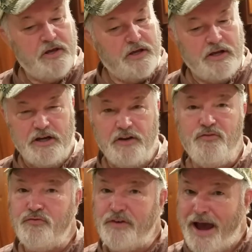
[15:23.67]
and if
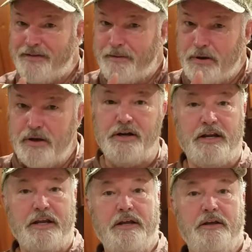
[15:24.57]
you've got the
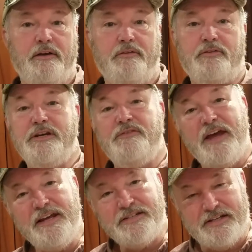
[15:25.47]
money to
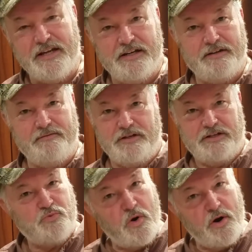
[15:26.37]
invest in it,
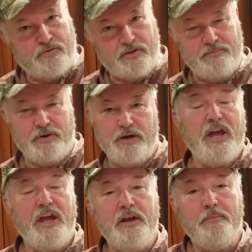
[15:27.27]
it's worth it. But
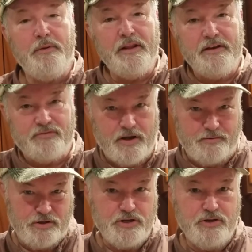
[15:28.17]
it'll be left up
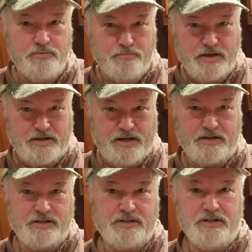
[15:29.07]
to you to make that
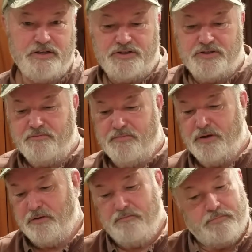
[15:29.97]
decision.
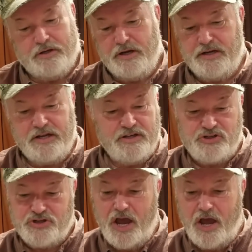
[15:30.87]
But it did the
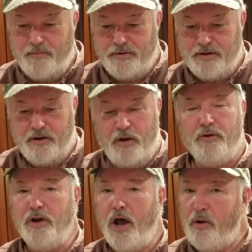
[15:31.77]
job, and on
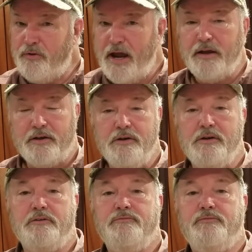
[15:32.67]
an all-night
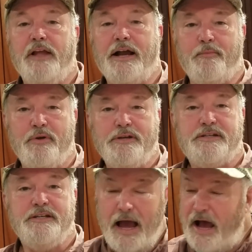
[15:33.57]
cook like a
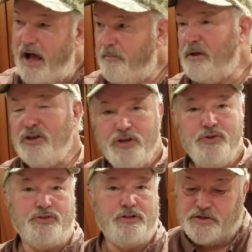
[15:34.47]
brisket, I'll be
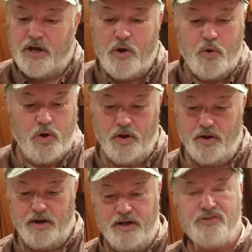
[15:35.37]
using it. So
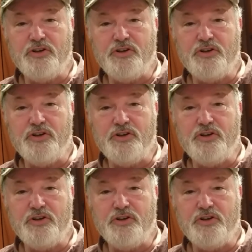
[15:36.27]
it's